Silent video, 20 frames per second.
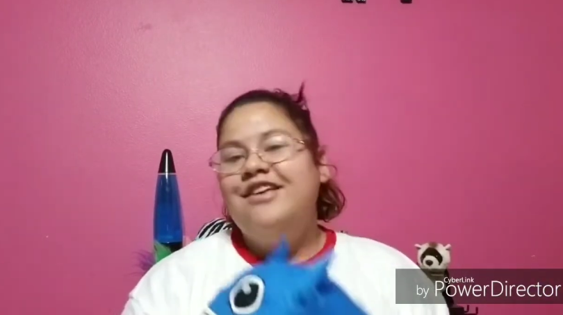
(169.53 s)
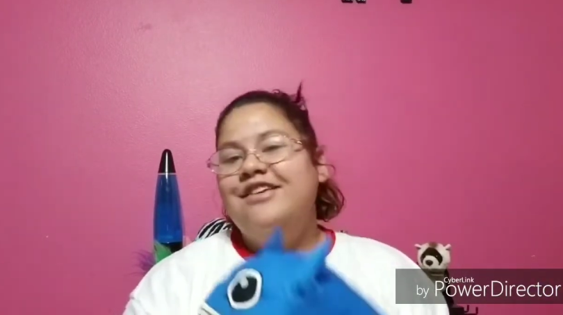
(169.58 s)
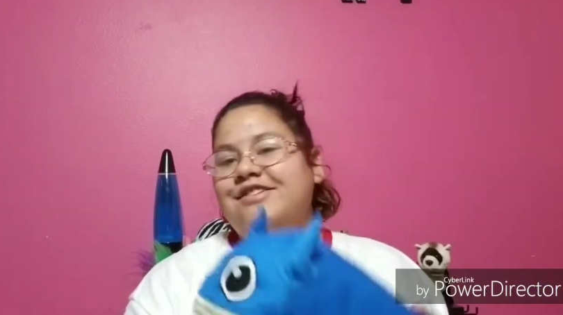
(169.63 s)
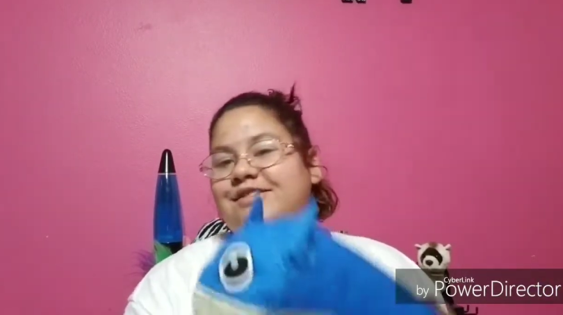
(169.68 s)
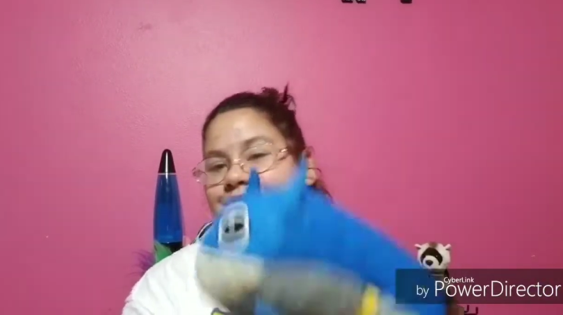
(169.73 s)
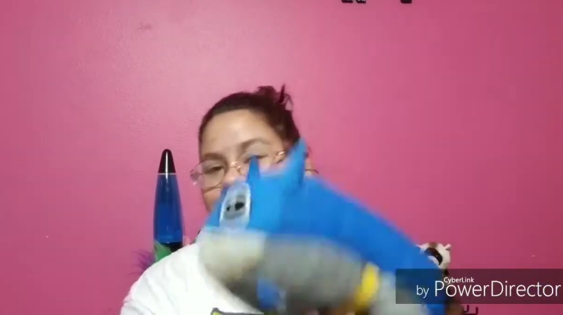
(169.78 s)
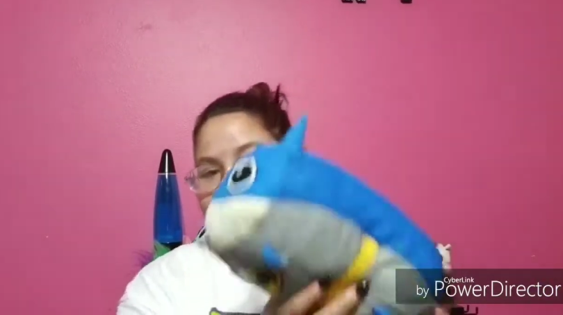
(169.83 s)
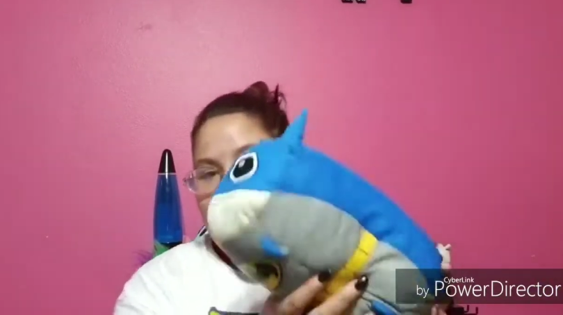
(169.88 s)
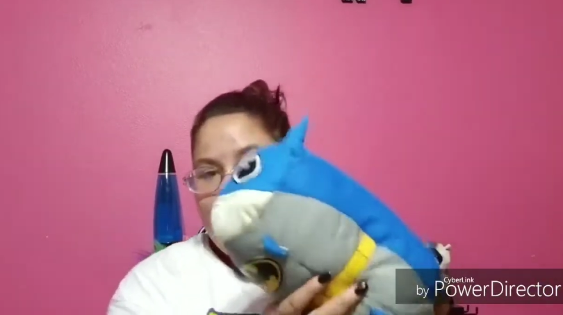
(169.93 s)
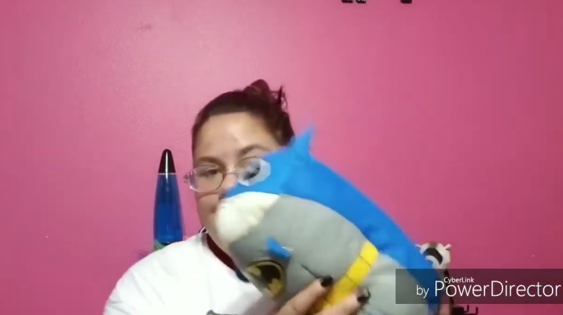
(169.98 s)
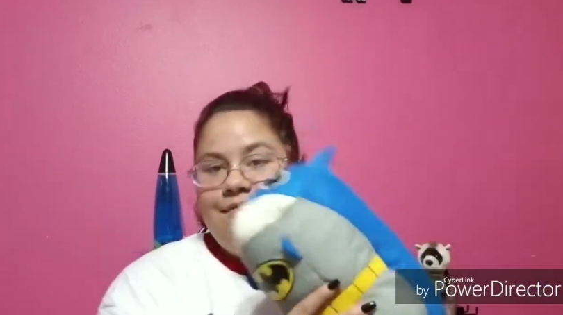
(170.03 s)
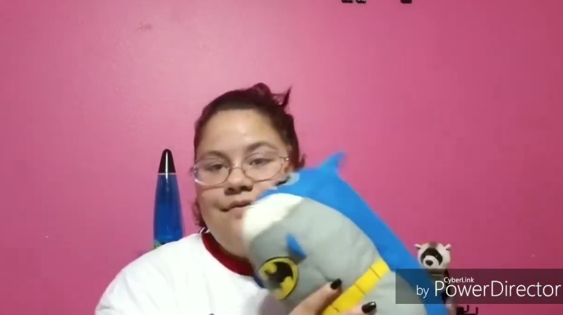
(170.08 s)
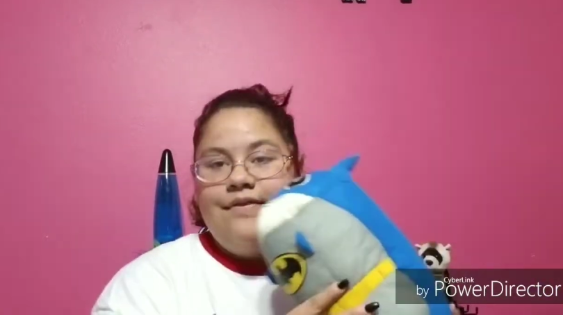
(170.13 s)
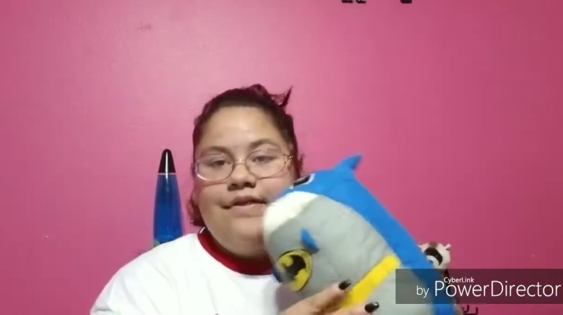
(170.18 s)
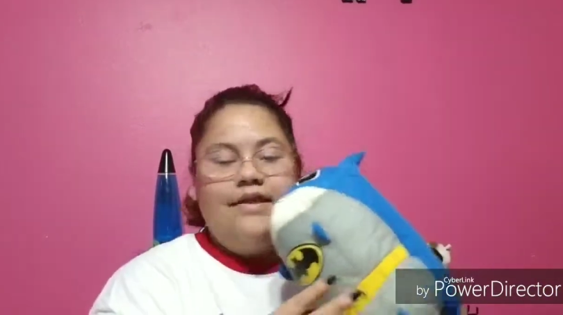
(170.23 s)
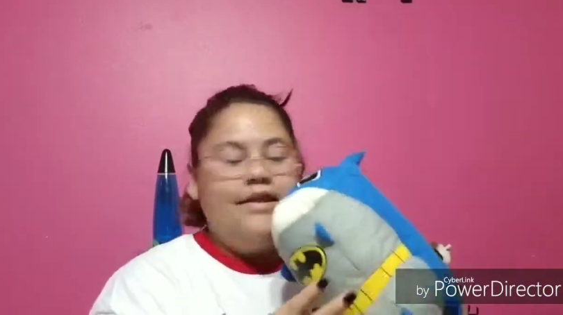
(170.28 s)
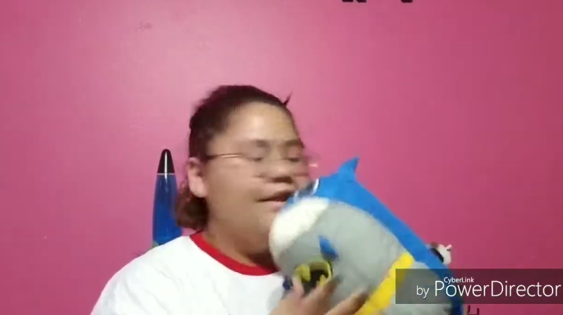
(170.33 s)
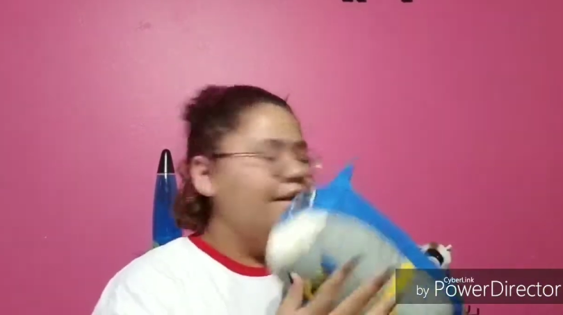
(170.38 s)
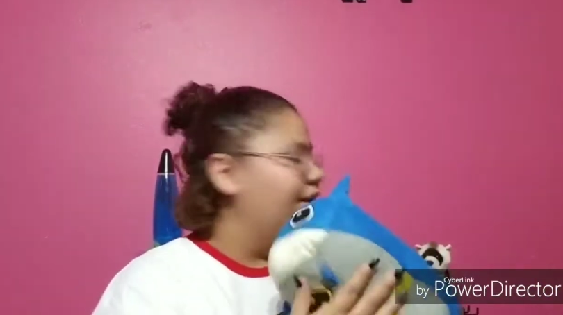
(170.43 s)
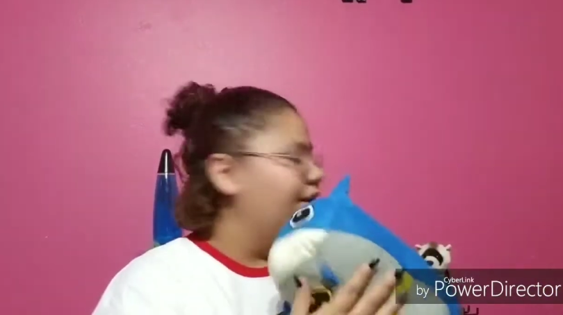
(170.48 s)
So yeah,
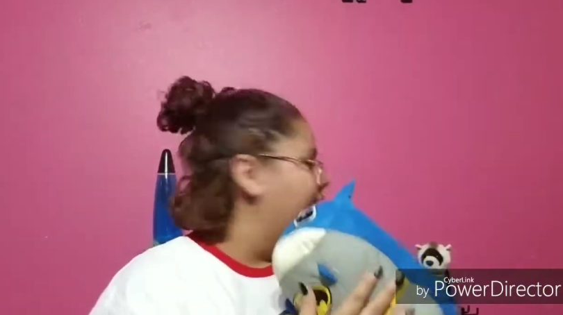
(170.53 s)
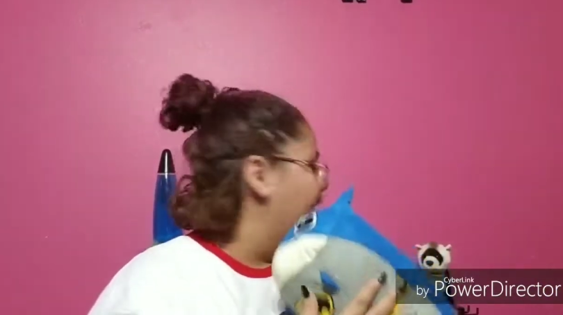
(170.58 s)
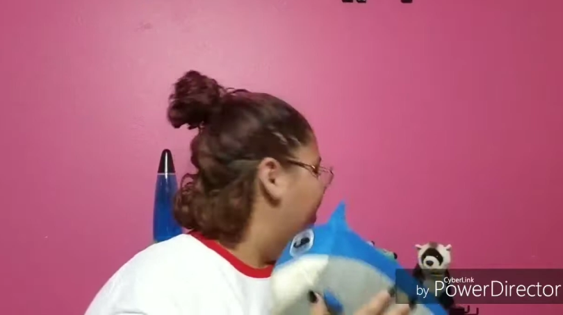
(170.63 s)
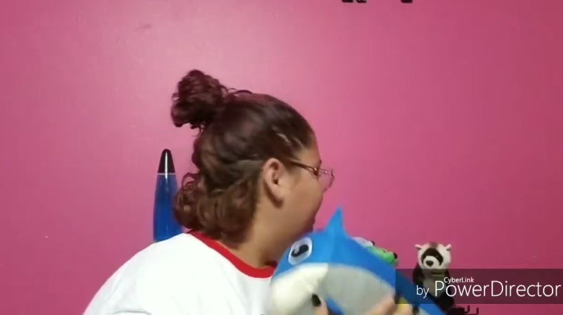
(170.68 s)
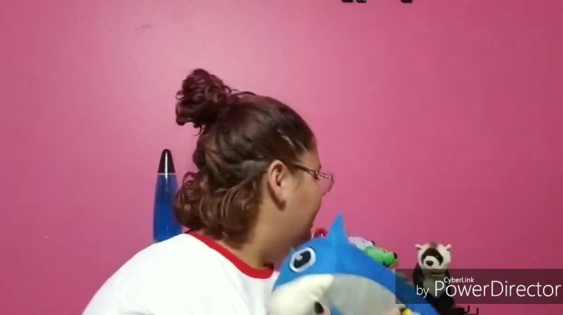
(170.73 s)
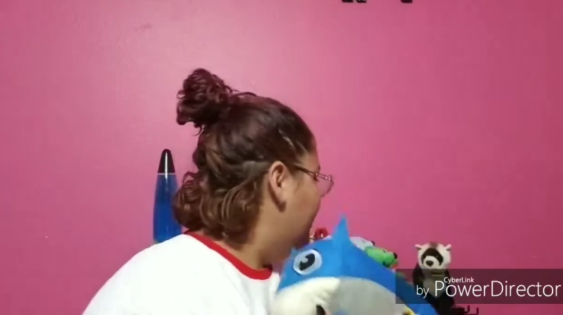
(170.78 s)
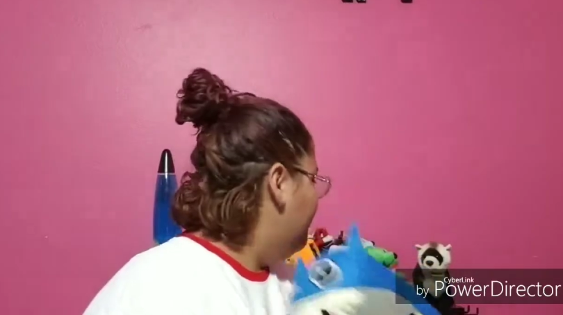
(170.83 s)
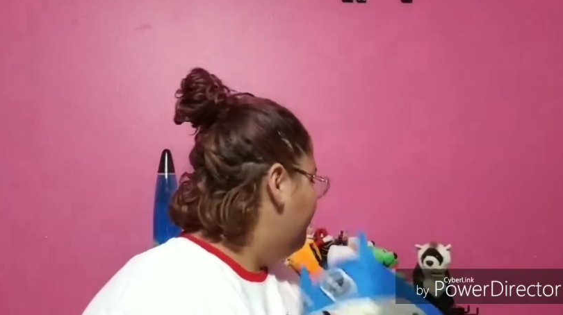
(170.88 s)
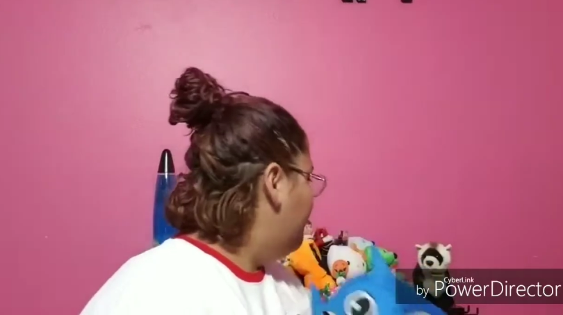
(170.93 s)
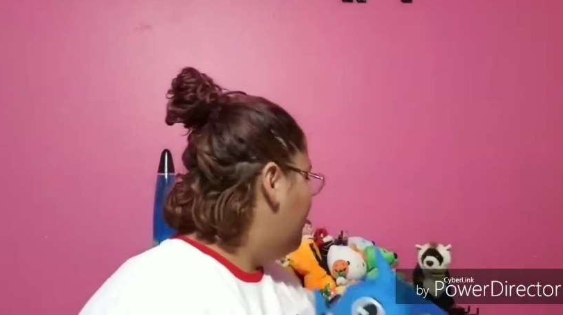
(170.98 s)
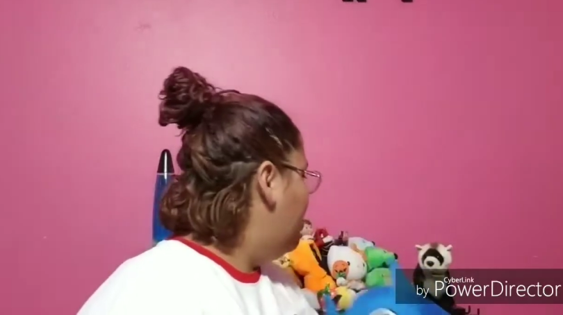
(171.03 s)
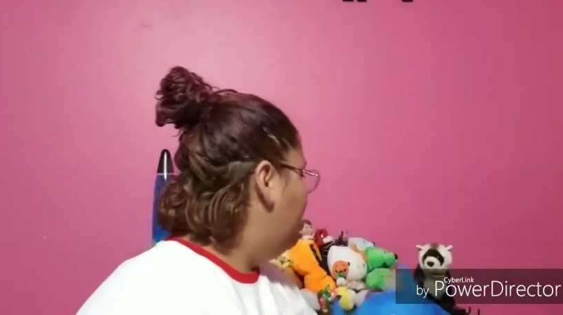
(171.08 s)
he